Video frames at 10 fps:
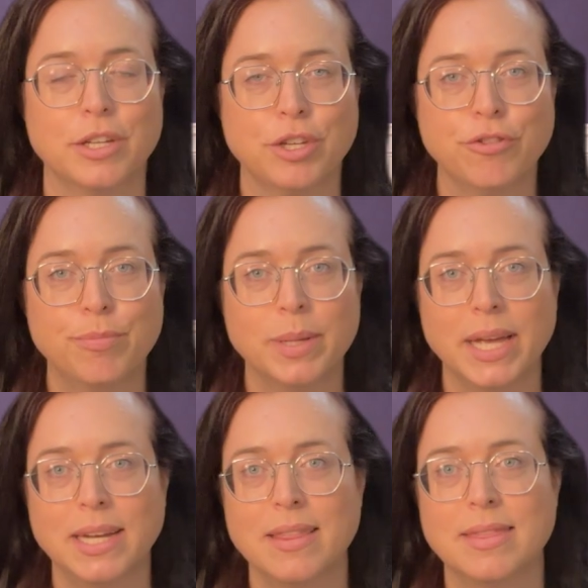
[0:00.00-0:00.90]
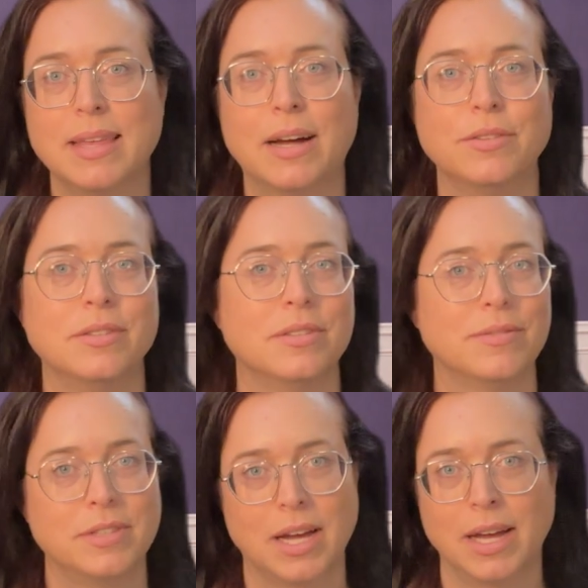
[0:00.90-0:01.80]
You've played it thousands of
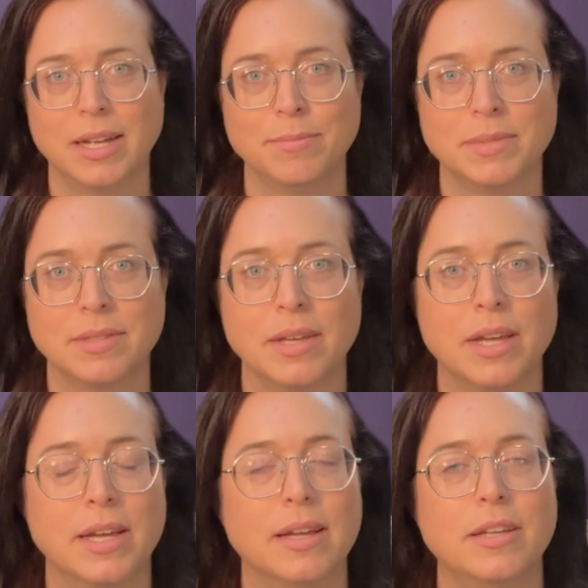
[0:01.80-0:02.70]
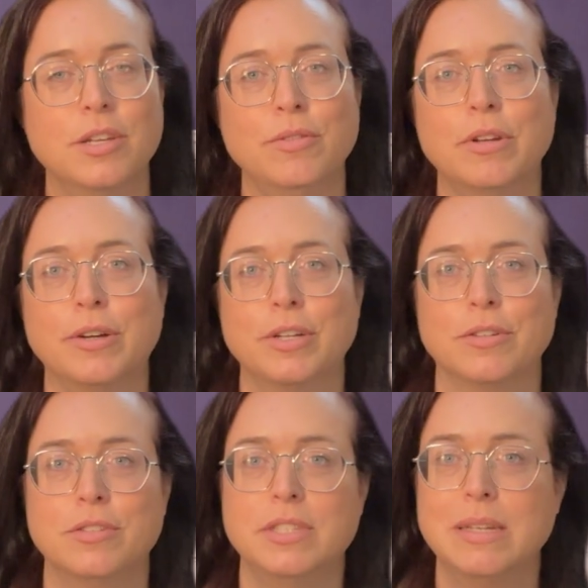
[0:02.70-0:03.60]
times. You know your
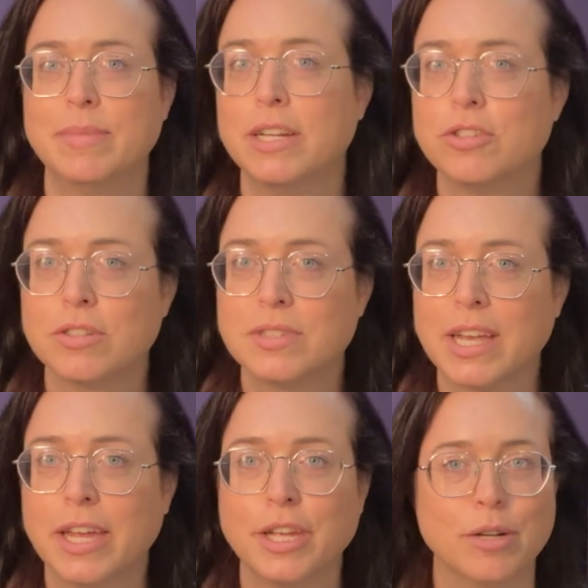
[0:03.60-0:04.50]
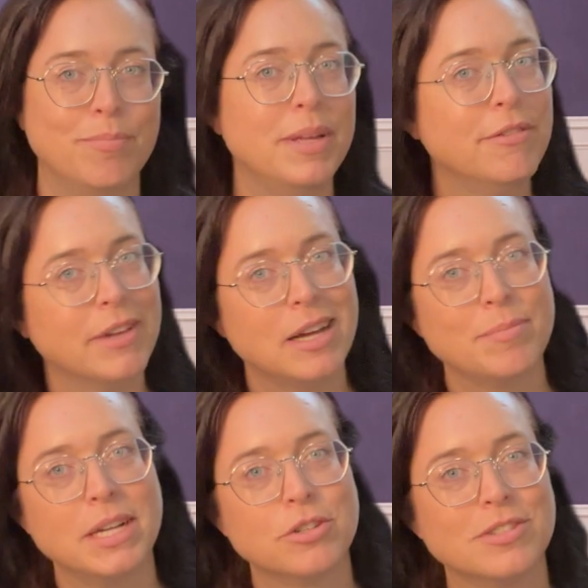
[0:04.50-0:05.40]
C major scale, your B flat
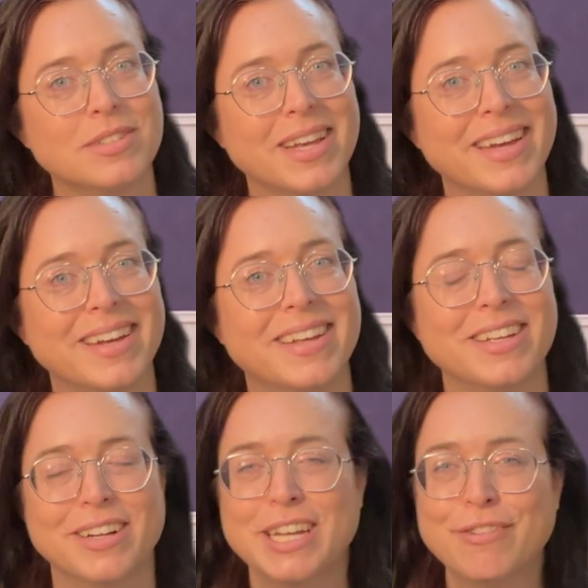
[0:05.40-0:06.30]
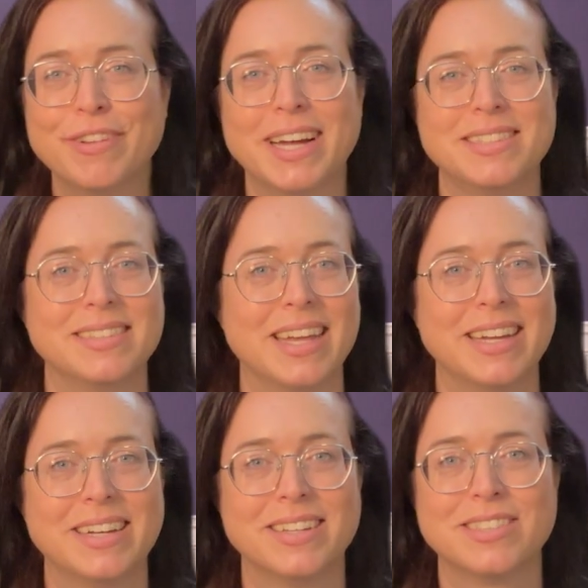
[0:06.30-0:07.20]
major scale, your E flat
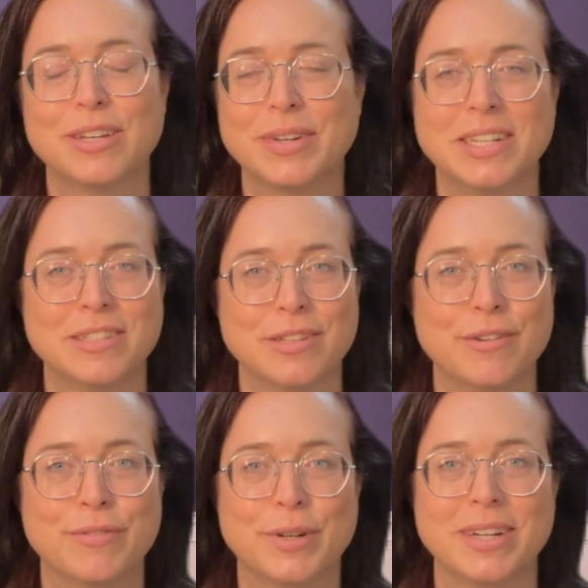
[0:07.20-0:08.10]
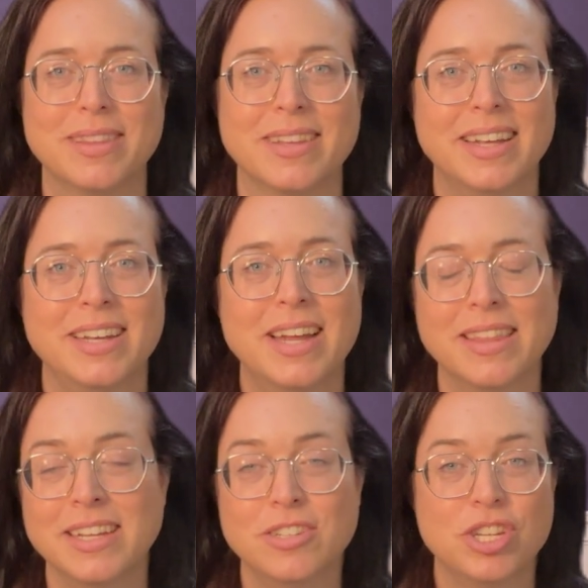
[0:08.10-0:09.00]
scale, so on and so forth.
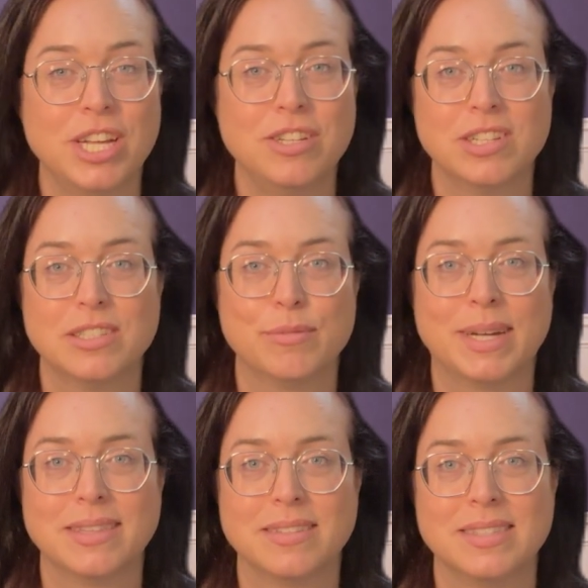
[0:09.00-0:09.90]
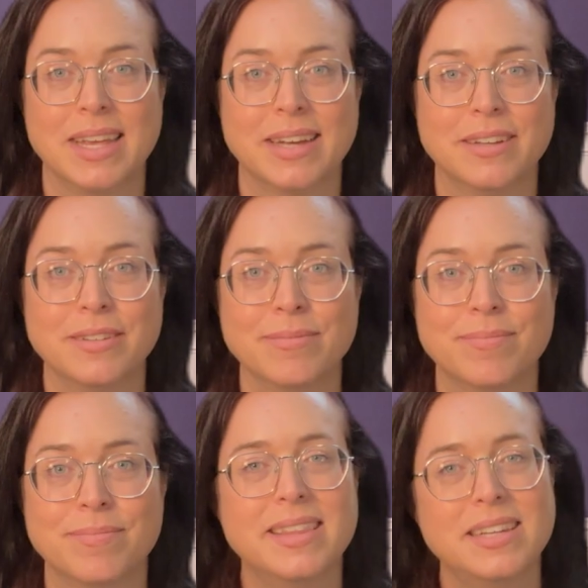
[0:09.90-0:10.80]
Nothing changes about the scale.
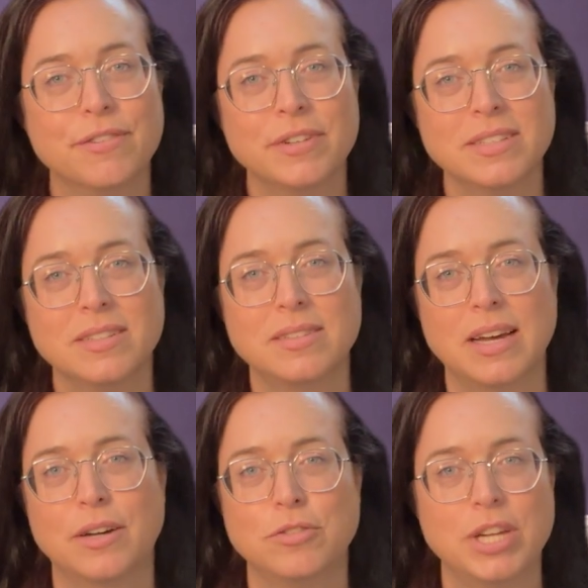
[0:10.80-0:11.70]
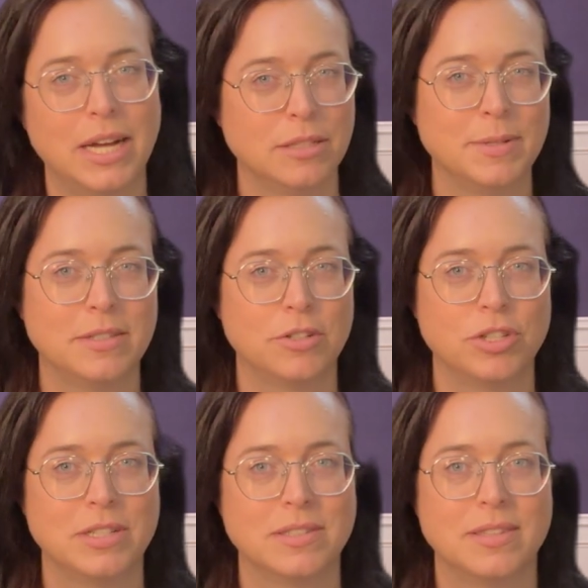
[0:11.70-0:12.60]
The difference is how jazz
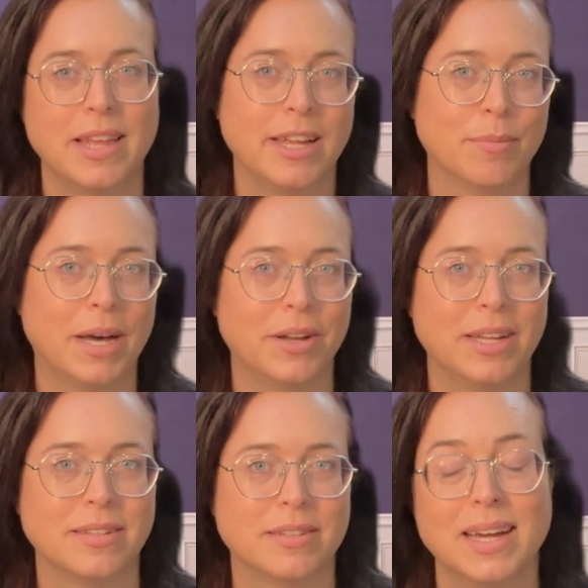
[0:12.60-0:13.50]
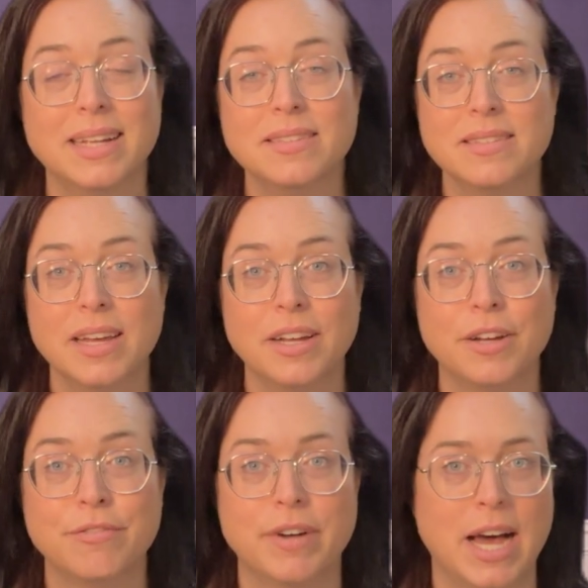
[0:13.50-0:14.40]
musicians think about it. Instead
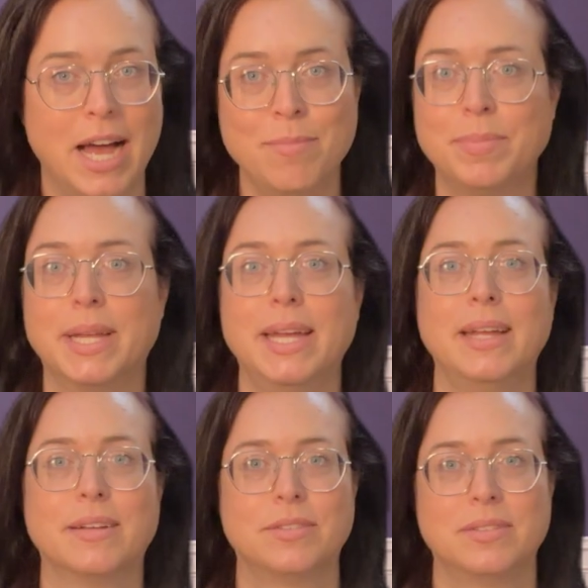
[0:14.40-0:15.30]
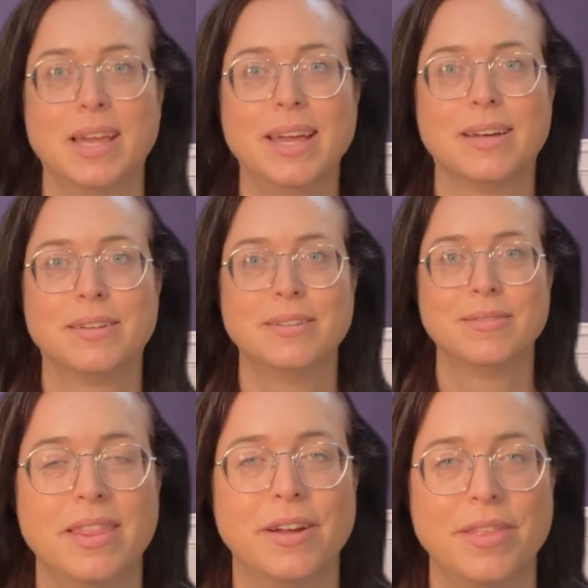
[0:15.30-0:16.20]
of, I'm playing a scale,
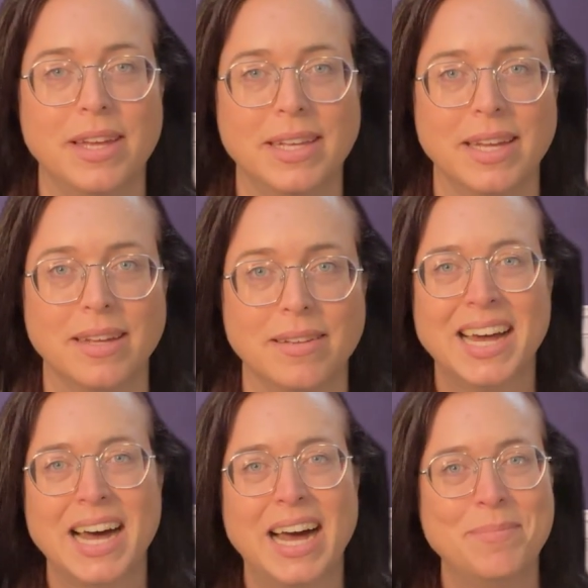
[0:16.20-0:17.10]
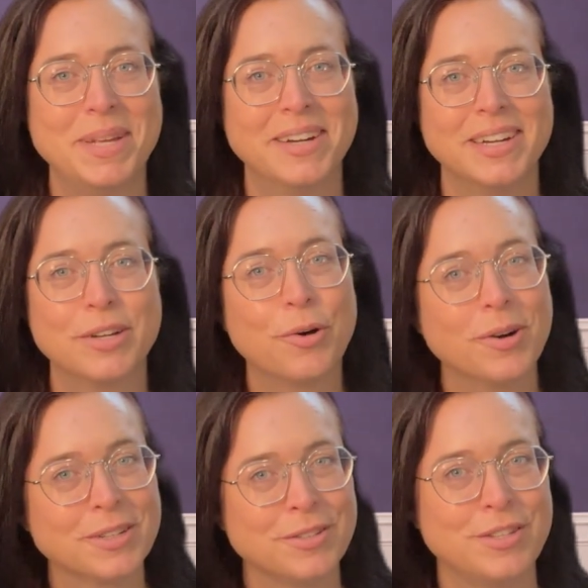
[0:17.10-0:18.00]
they're thinking, I'm hearing
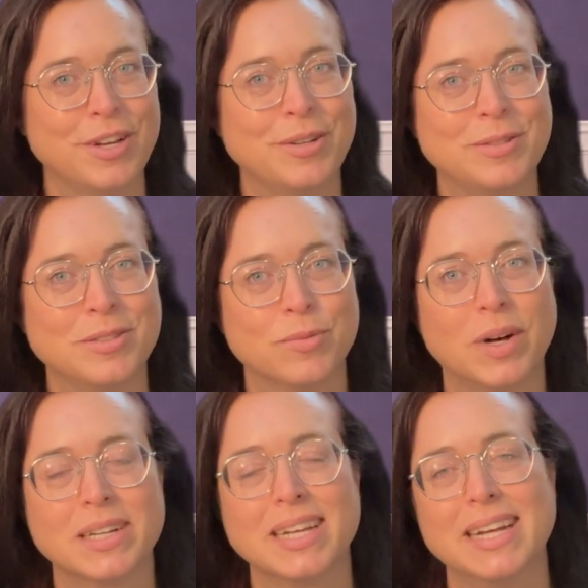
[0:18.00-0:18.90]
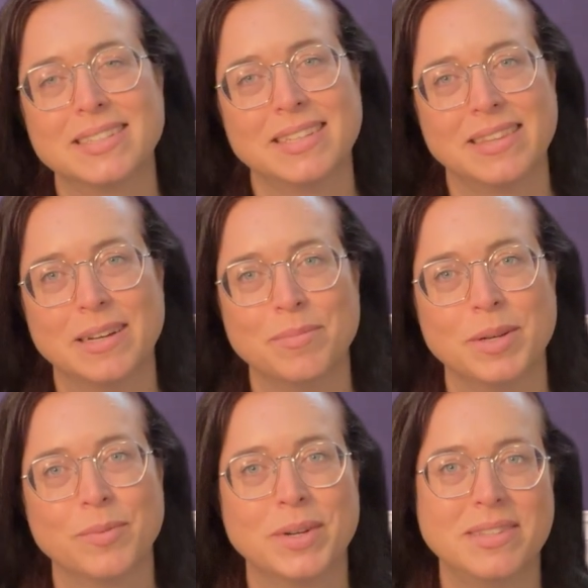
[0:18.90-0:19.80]
chordal tones while connecting them
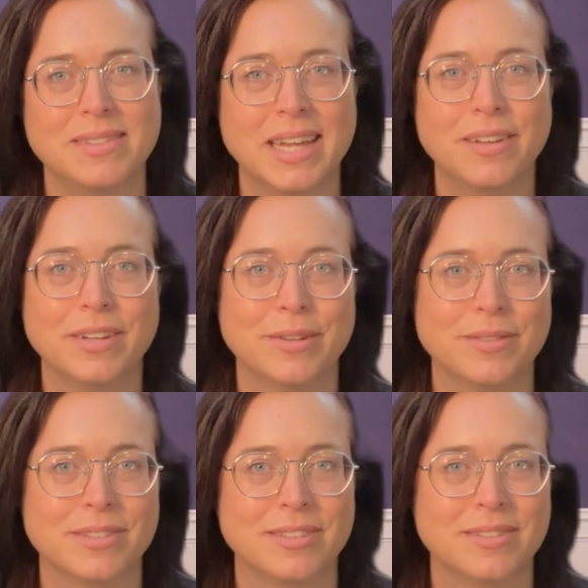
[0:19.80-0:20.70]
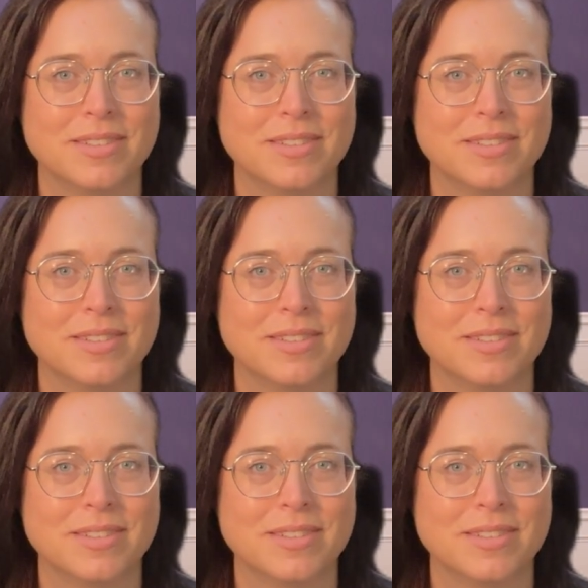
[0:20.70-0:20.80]
with scale notes.